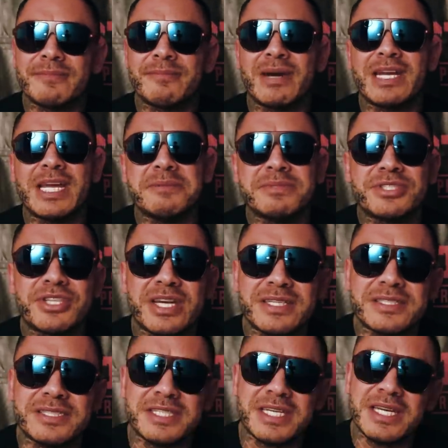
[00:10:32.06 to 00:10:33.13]
My name's J
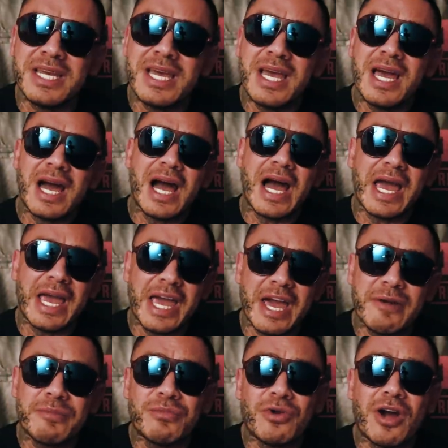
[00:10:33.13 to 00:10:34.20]
C. I
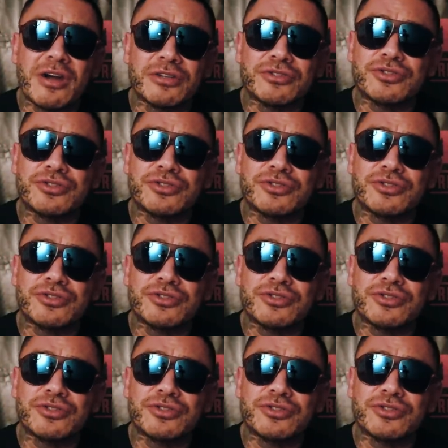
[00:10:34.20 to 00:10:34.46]
am Ron